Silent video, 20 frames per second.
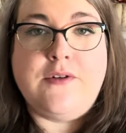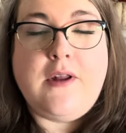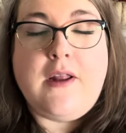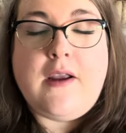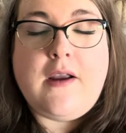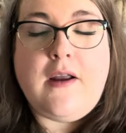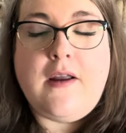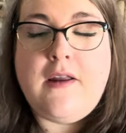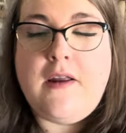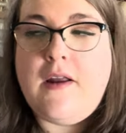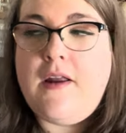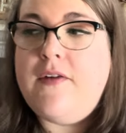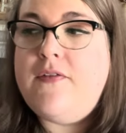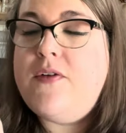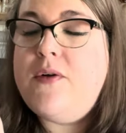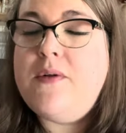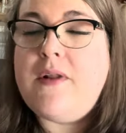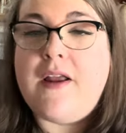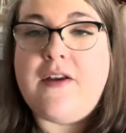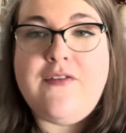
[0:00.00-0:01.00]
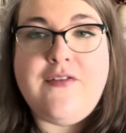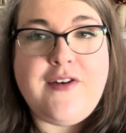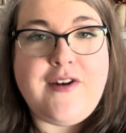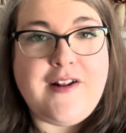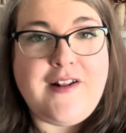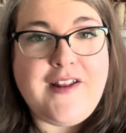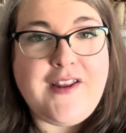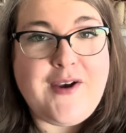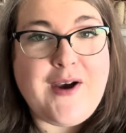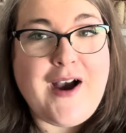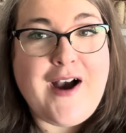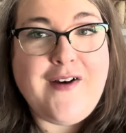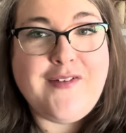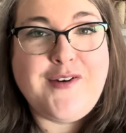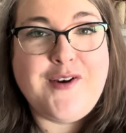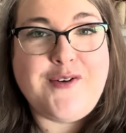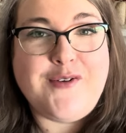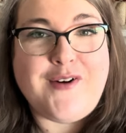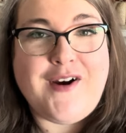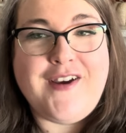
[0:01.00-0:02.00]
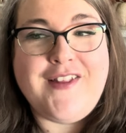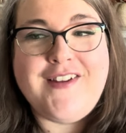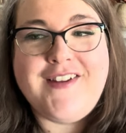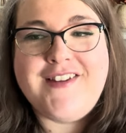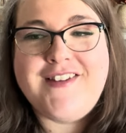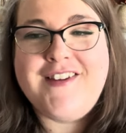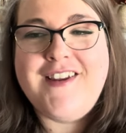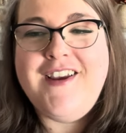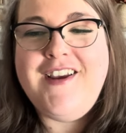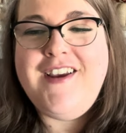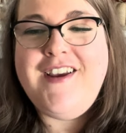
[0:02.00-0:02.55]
Like, if you like vanilla, you have to try this.